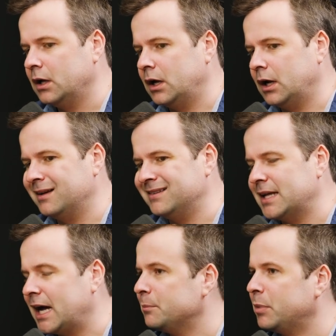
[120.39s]
uh,
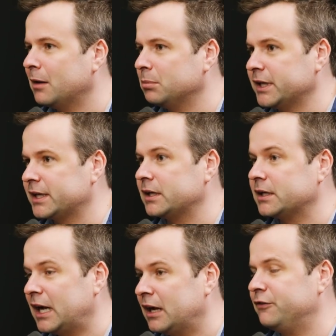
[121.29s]
non public
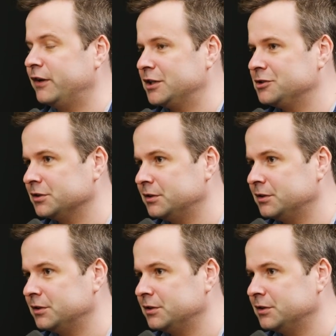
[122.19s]
confidential